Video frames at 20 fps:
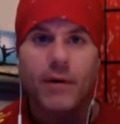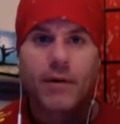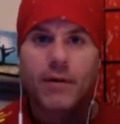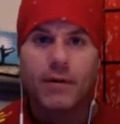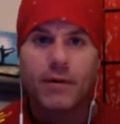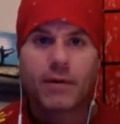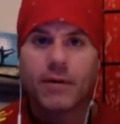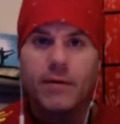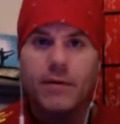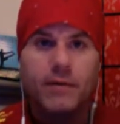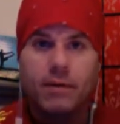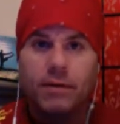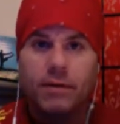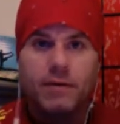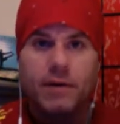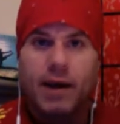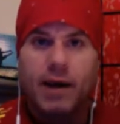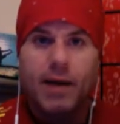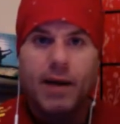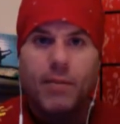the
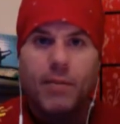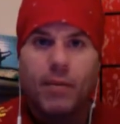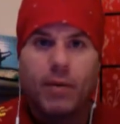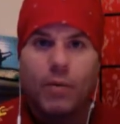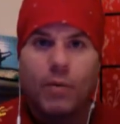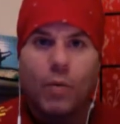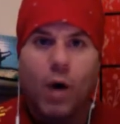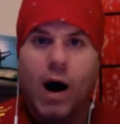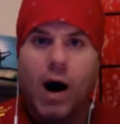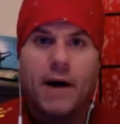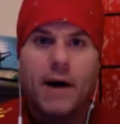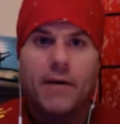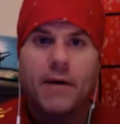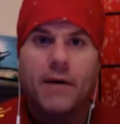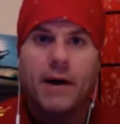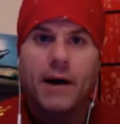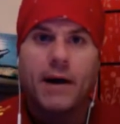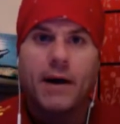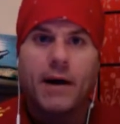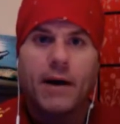same
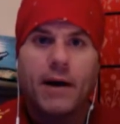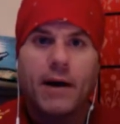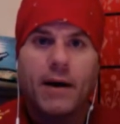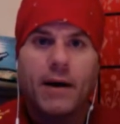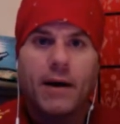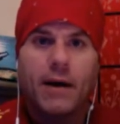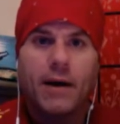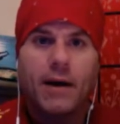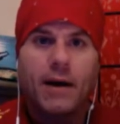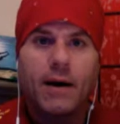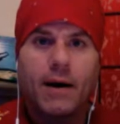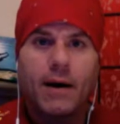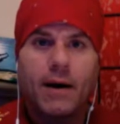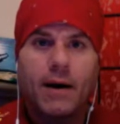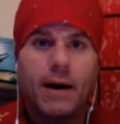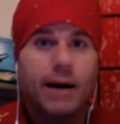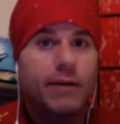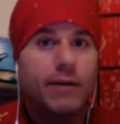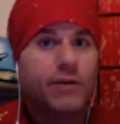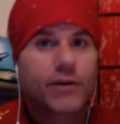wiring,
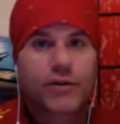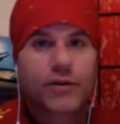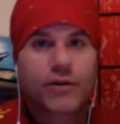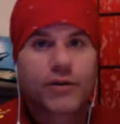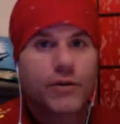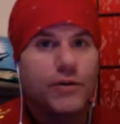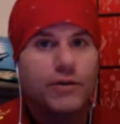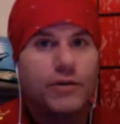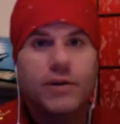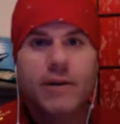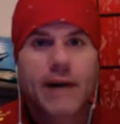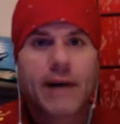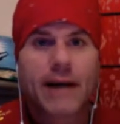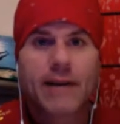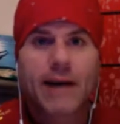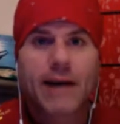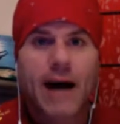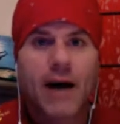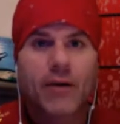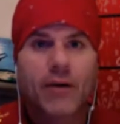and just use the
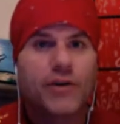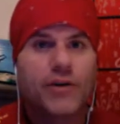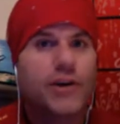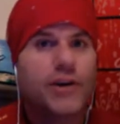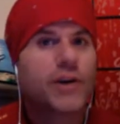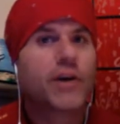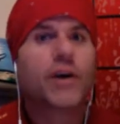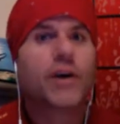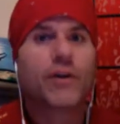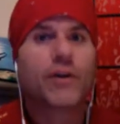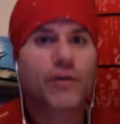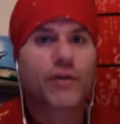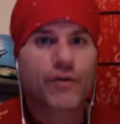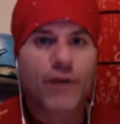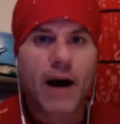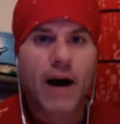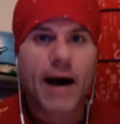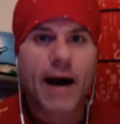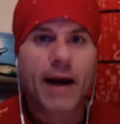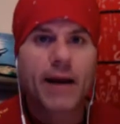technology.
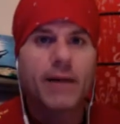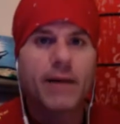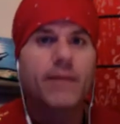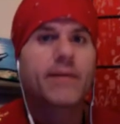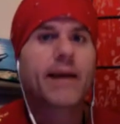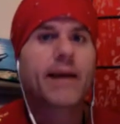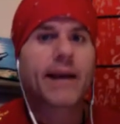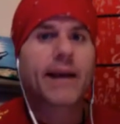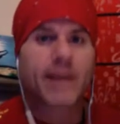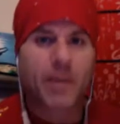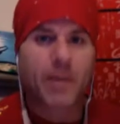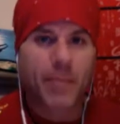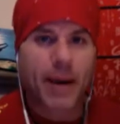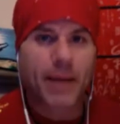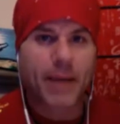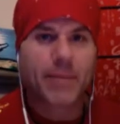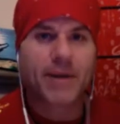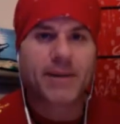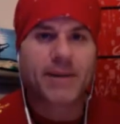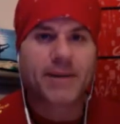Try it. Take the
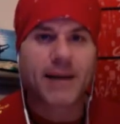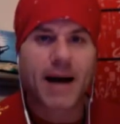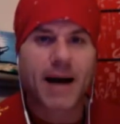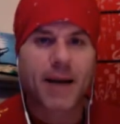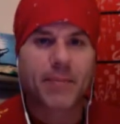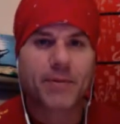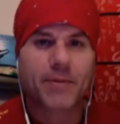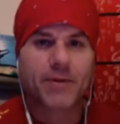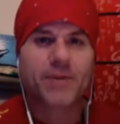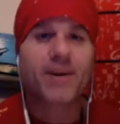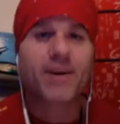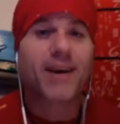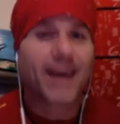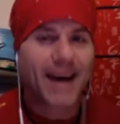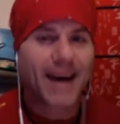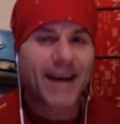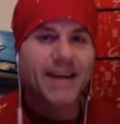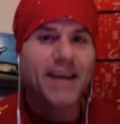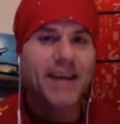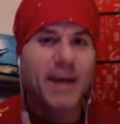baby steps
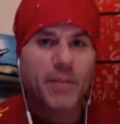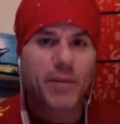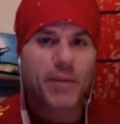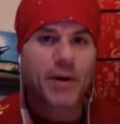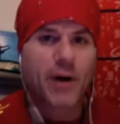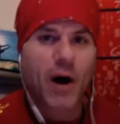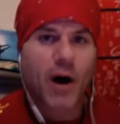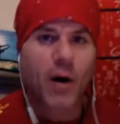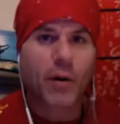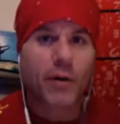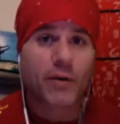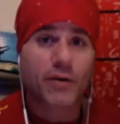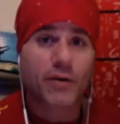and keep it going.